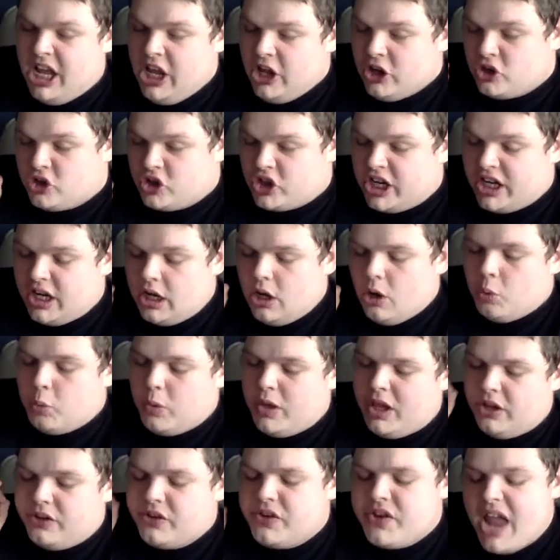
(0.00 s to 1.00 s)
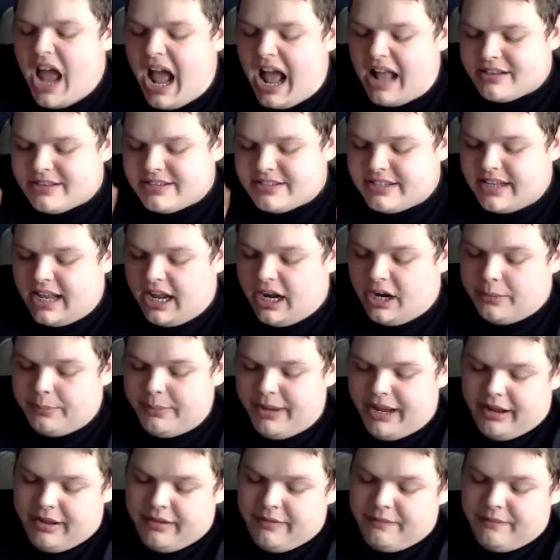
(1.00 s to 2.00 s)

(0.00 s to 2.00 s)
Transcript: She will not scare me."